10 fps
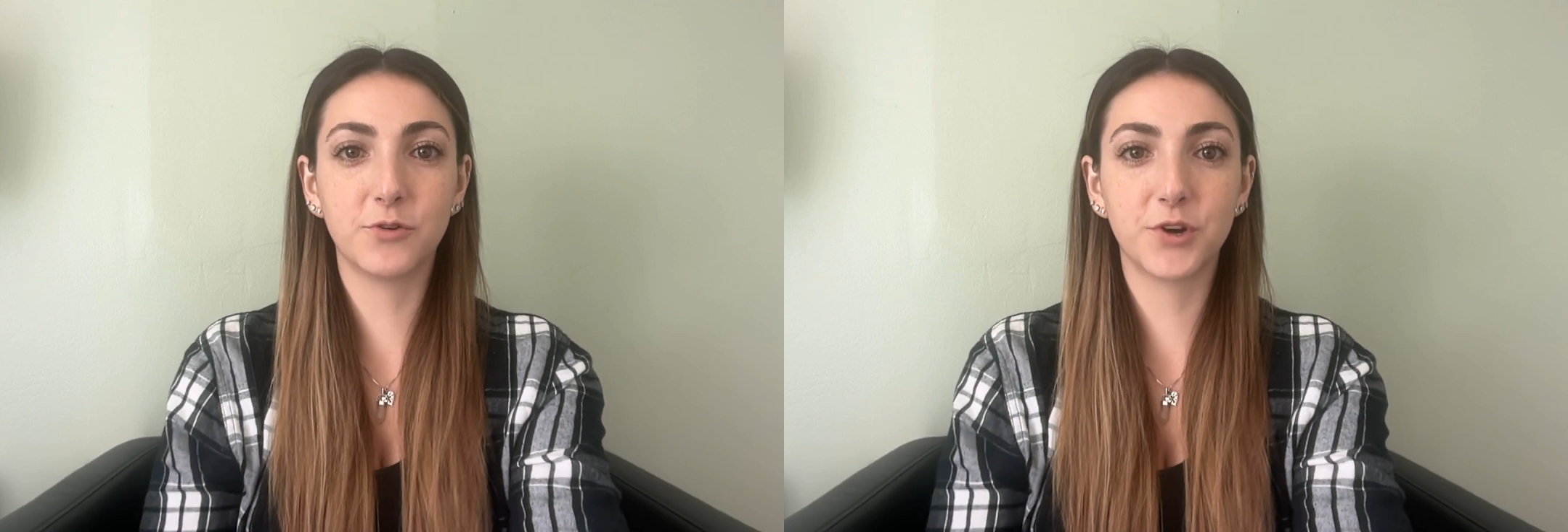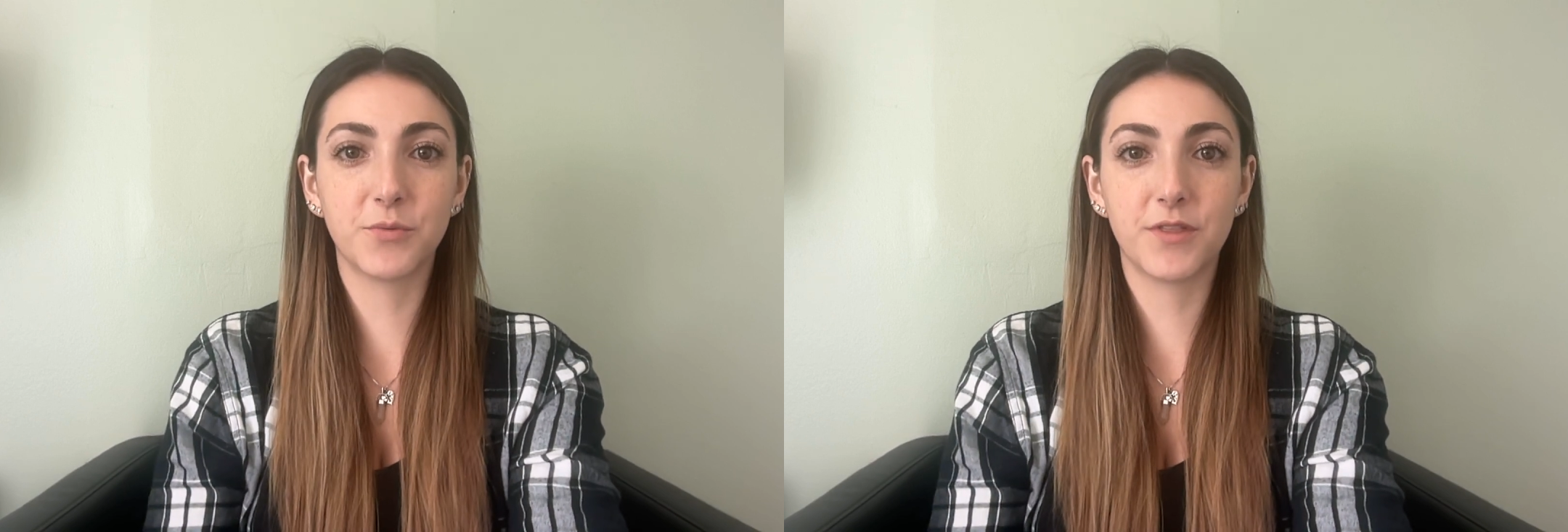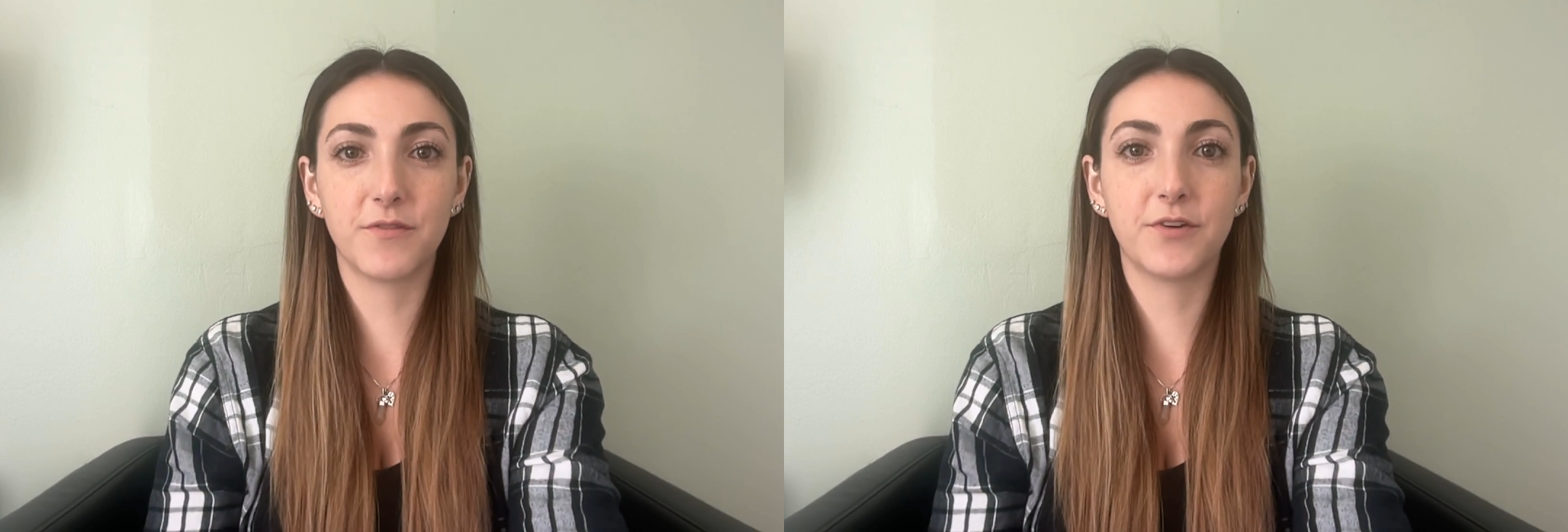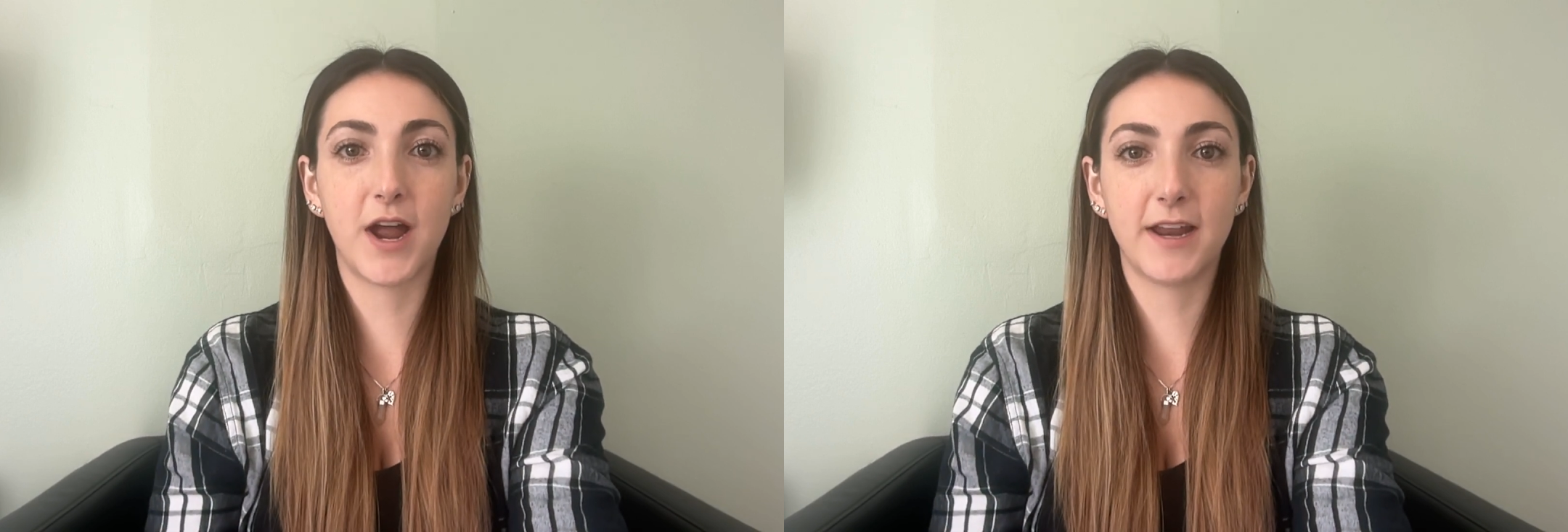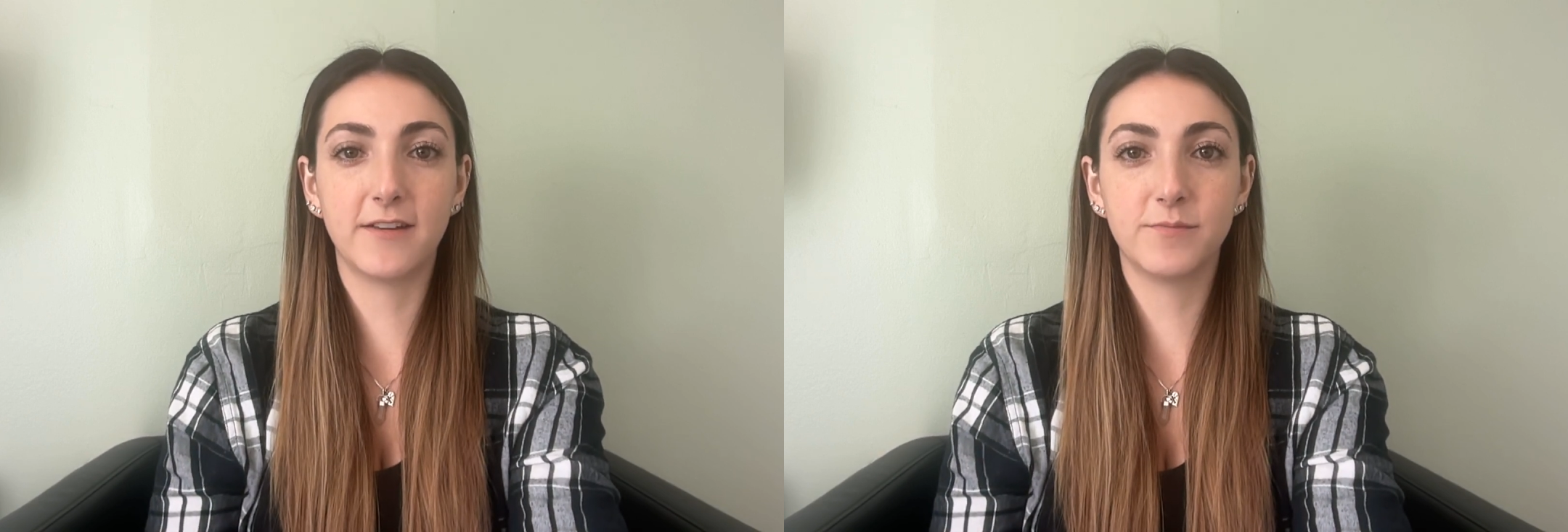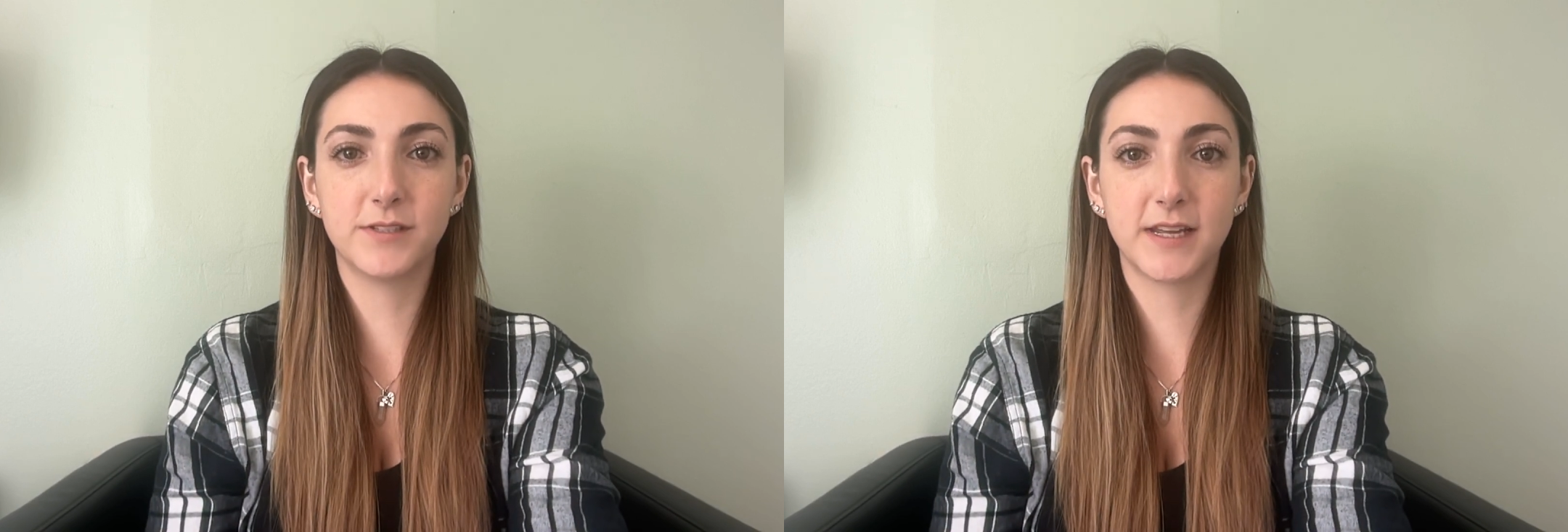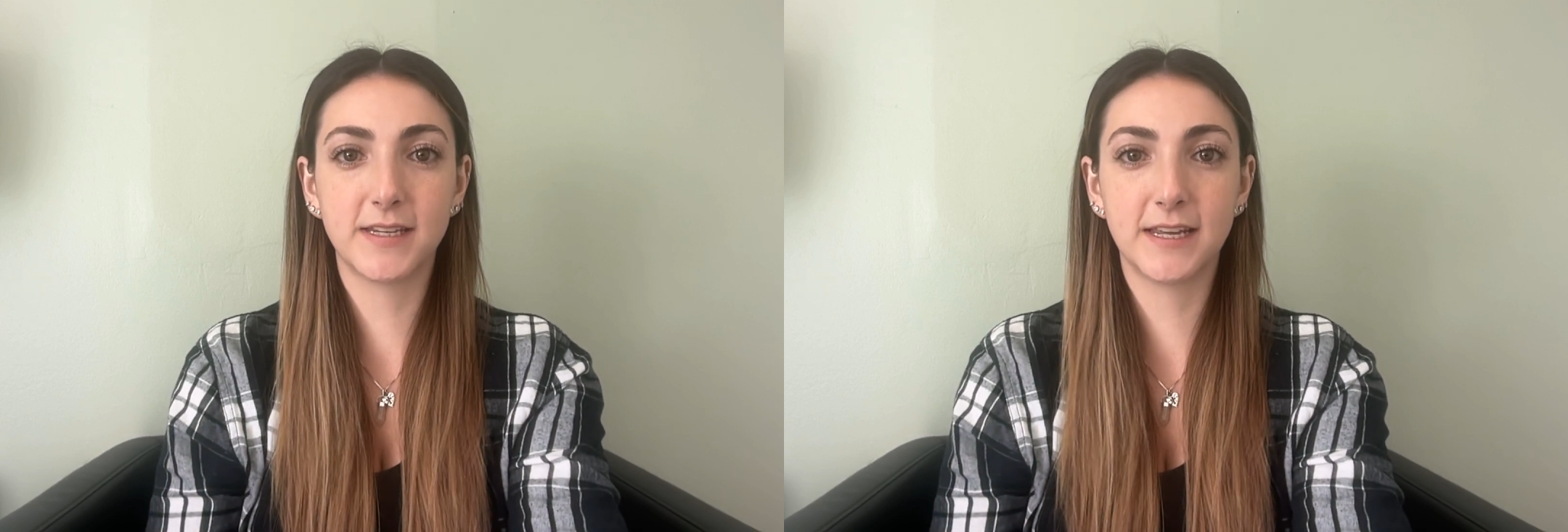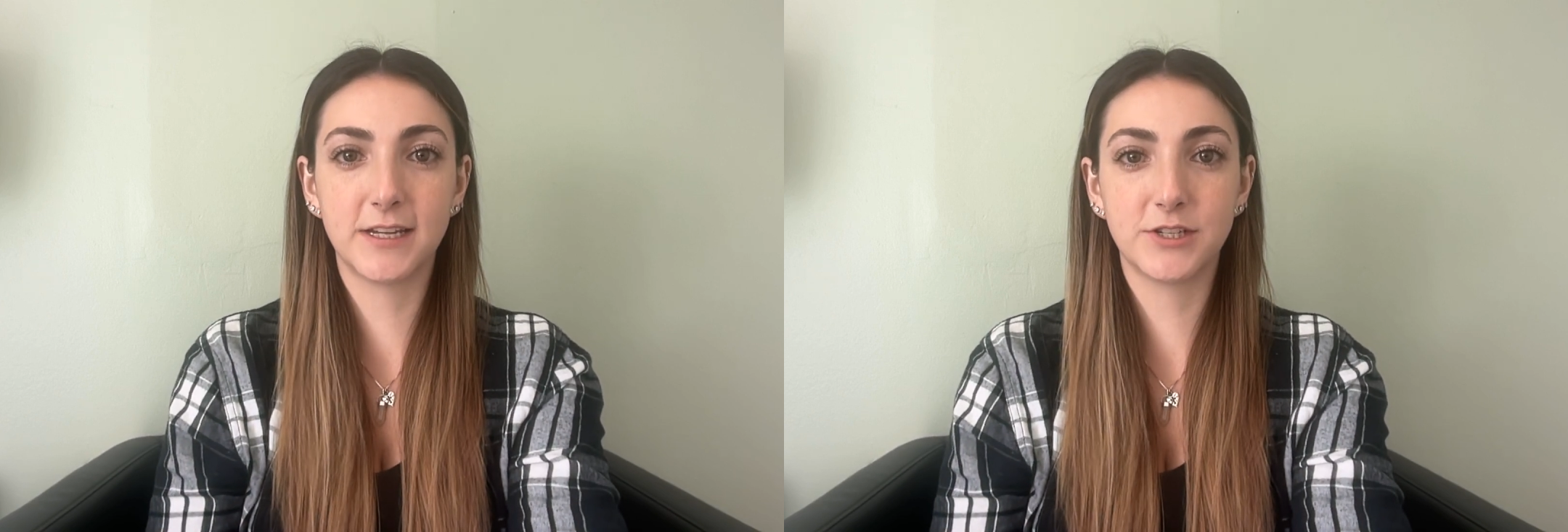older with a variety of
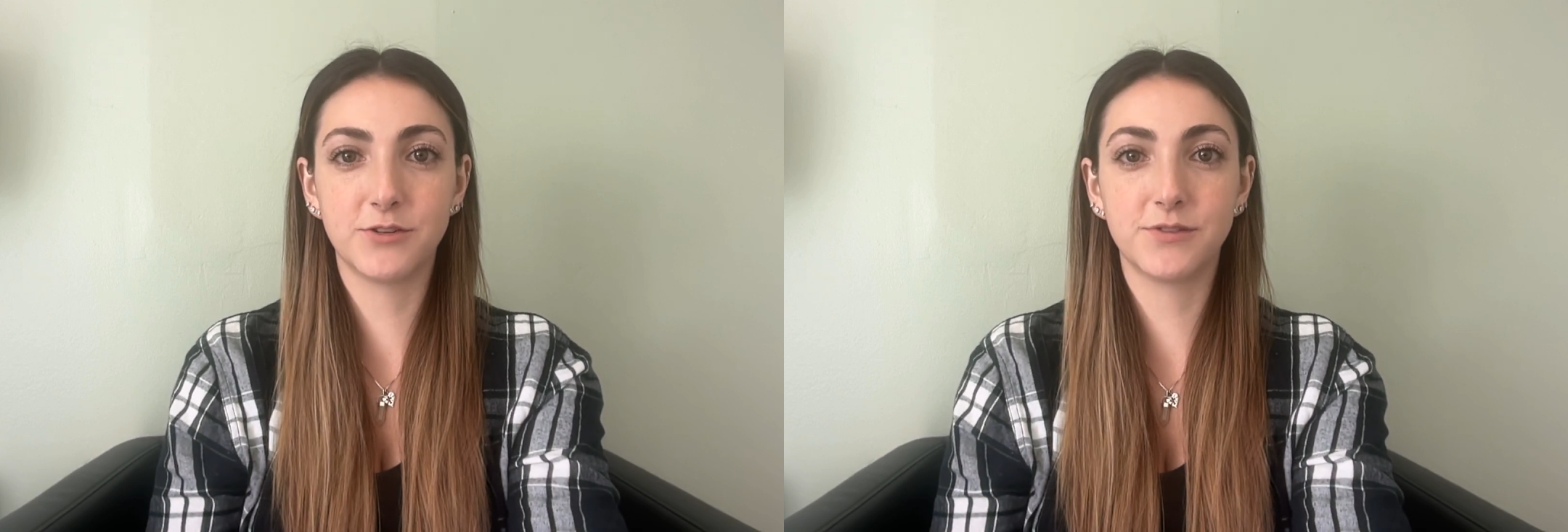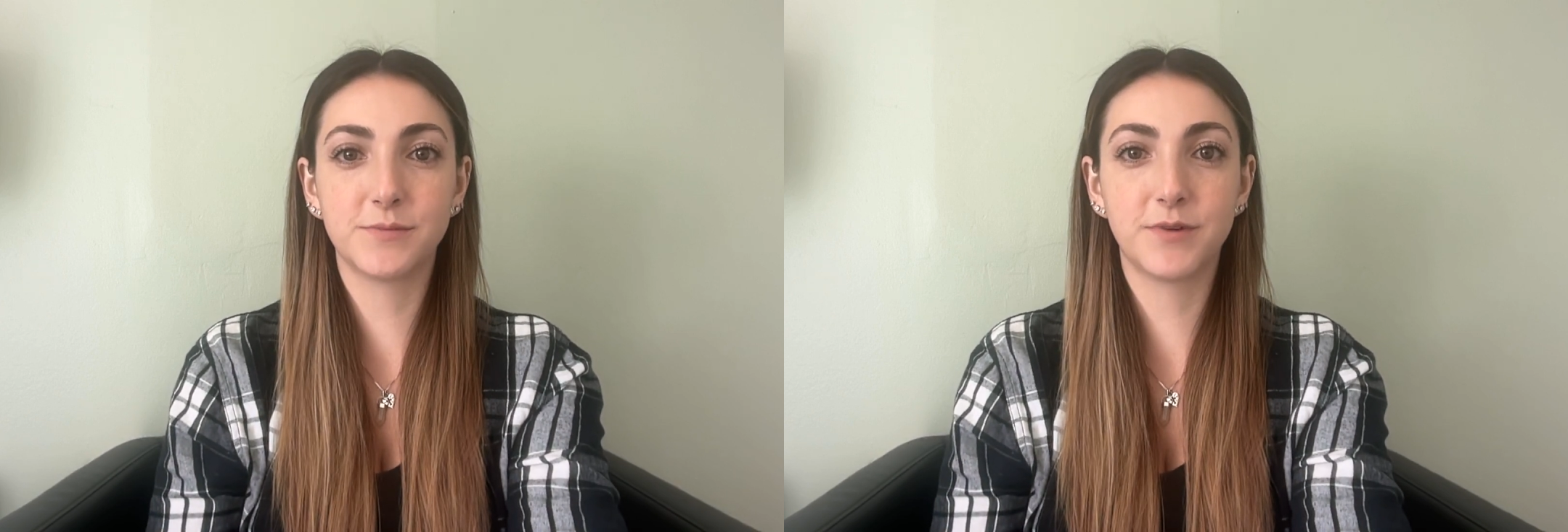presenting issues,